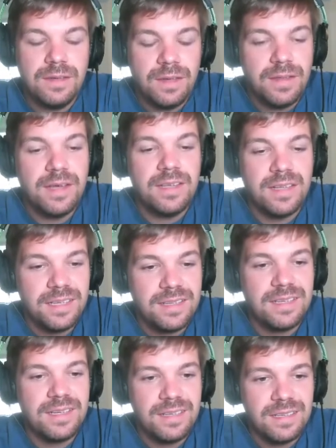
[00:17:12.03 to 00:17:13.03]
I like
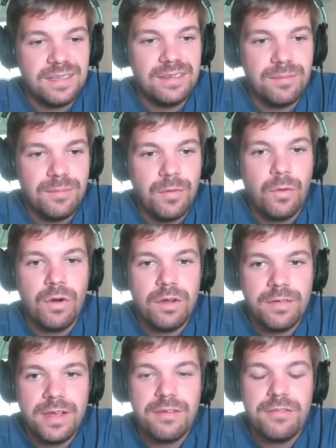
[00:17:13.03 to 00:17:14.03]
that. More
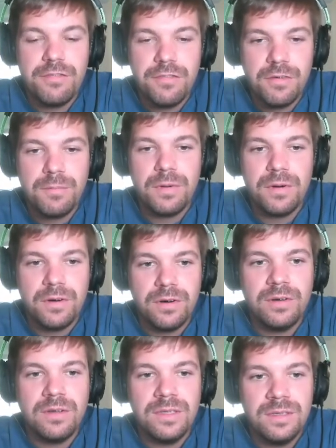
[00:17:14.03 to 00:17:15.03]
of a
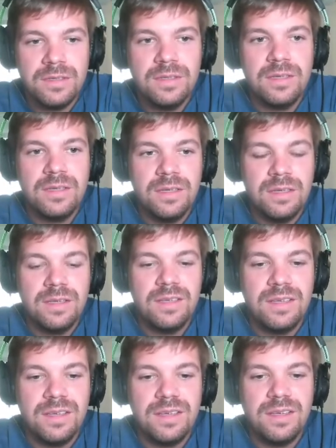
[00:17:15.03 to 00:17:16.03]
football
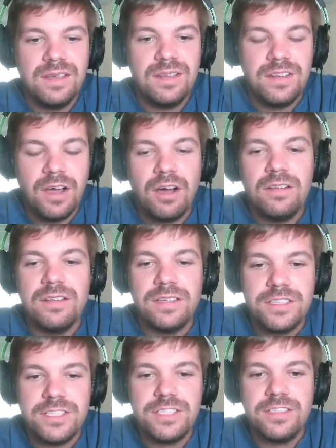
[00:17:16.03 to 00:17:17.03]

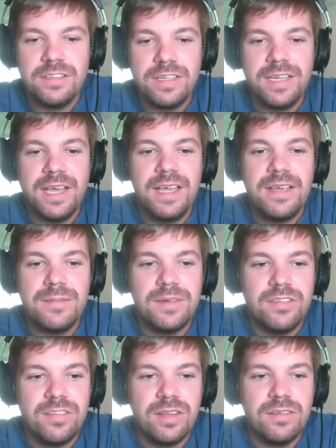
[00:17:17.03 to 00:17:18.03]
knowledge to the game
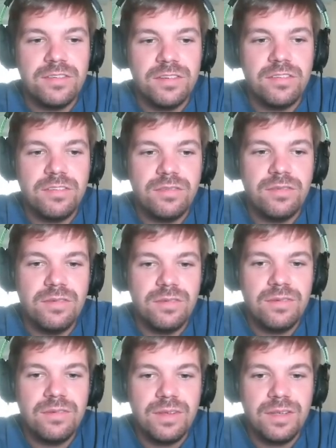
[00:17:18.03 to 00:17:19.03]
instead of just,
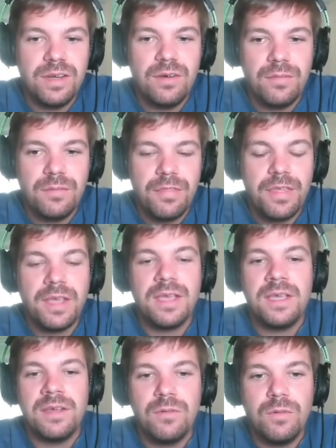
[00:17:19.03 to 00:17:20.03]

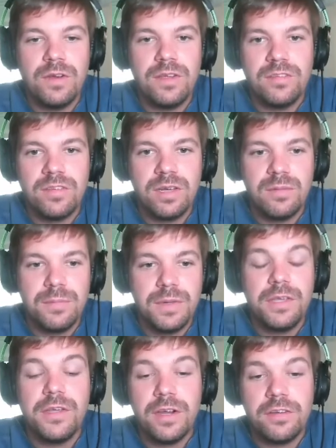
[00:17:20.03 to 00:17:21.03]
thinking where he's going to be.
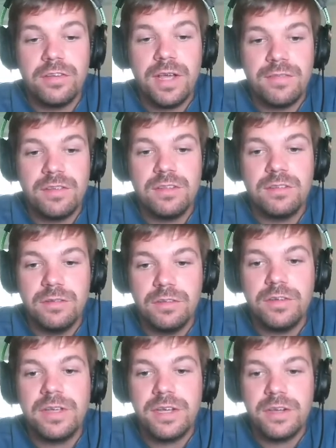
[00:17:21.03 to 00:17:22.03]
You actually have to
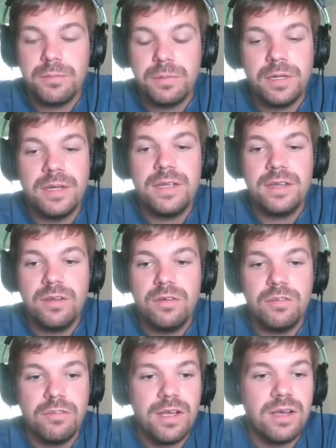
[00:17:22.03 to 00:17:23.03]
look at your play and know
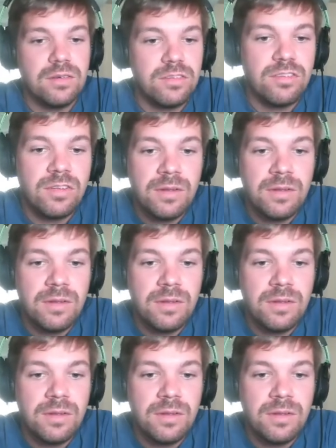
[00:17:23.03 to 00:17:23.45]
the routes.